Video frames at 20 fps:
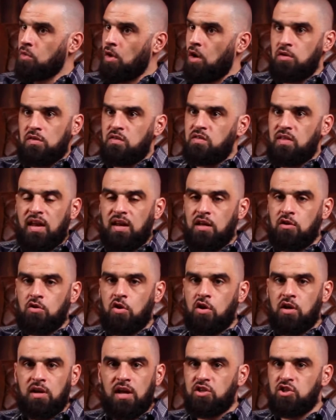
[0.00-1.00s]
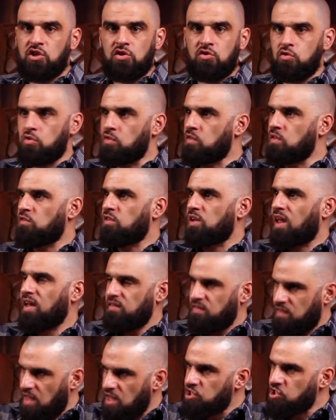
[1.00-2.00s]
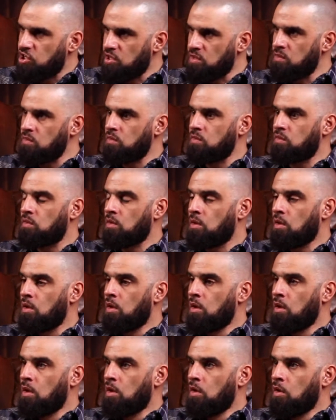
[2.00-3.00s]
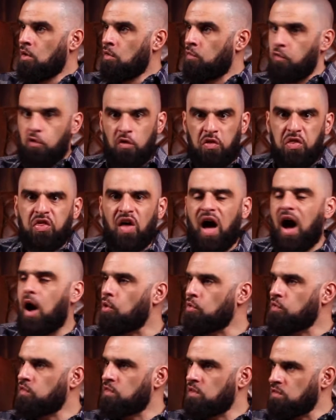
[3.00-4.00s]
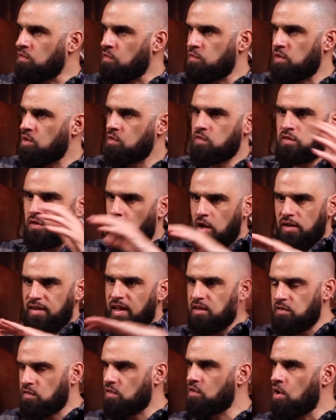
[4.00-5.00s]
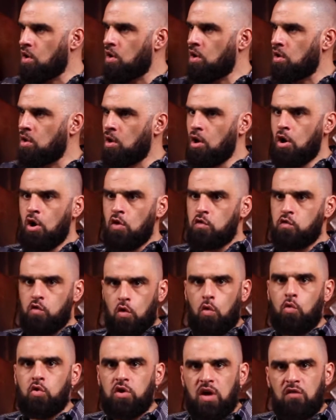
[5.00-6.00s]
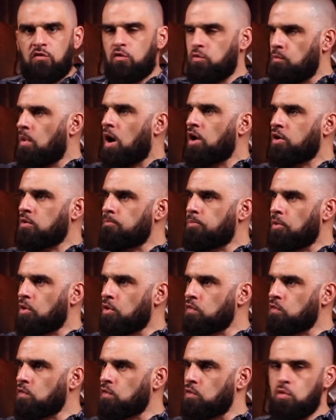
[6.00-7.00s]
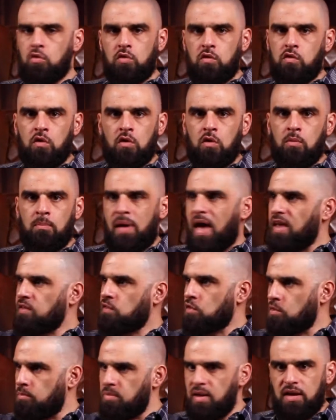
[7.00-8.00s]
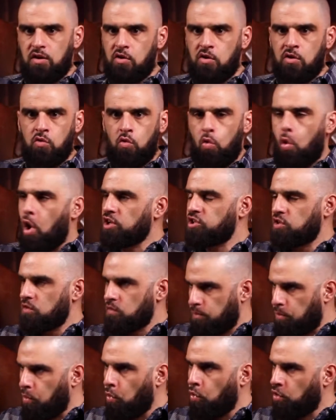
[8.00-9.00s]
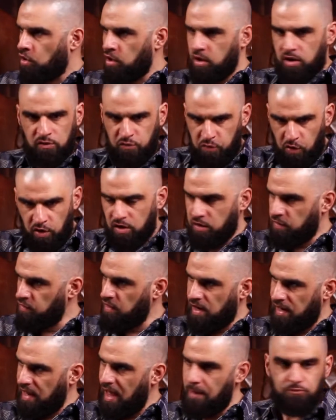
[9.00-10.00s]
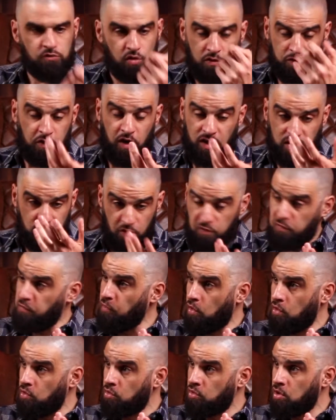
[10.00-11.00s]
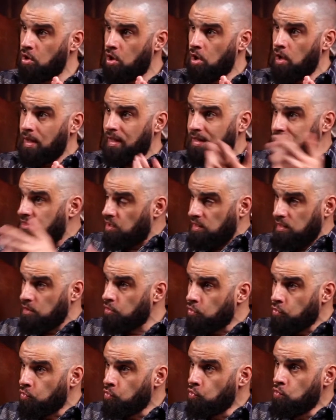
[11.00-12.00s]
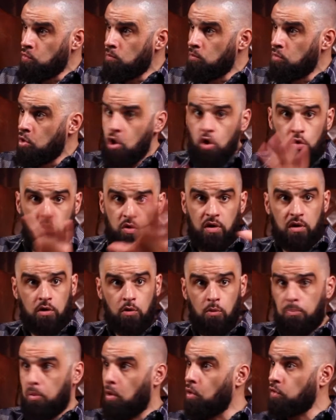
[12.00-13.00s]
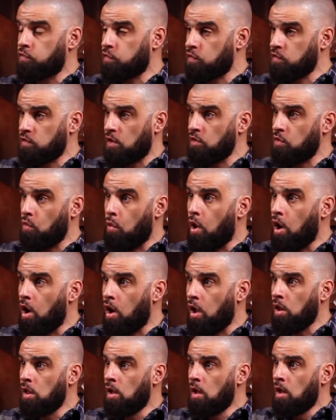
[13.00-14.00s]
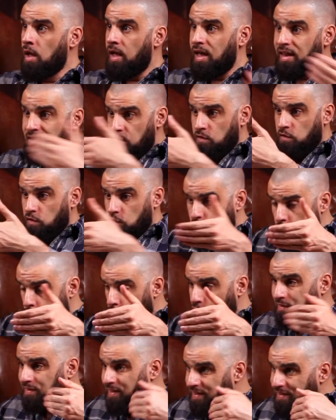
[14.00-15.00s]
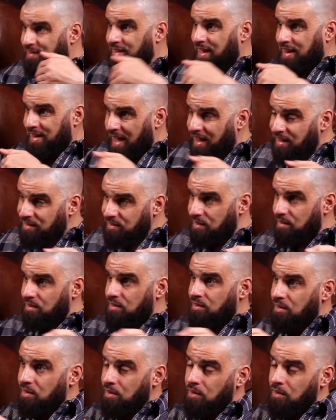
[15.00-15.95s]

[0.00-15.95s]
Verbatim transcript: understanding your connection to civilizations for thousands of years, all that is gone. So we have a modern person who's a masturbator who watches porn in front of their lap, fuck their phone, in their little room with their little posters on the wall, and is so disconnected,